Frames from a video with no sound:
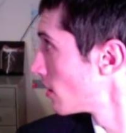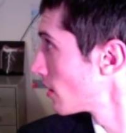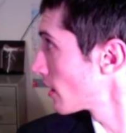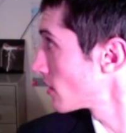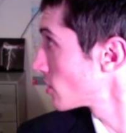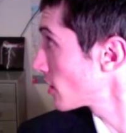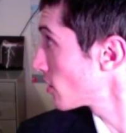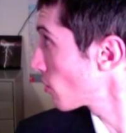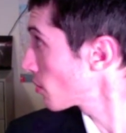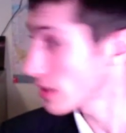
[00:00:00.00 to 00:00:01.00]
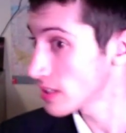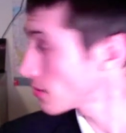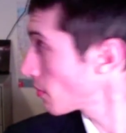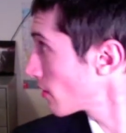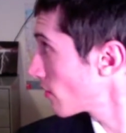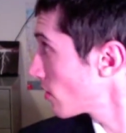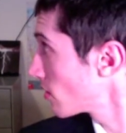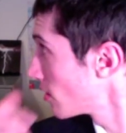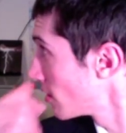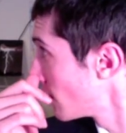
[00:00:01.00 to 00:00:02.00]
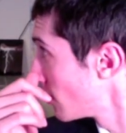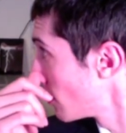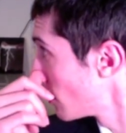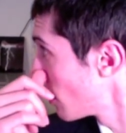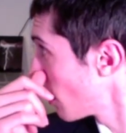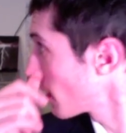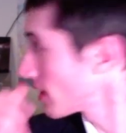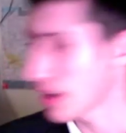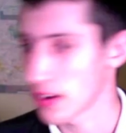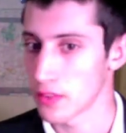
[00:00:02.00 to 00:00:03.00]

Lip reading: Can you shut the door, please? I'm on the phone. I mean, not on the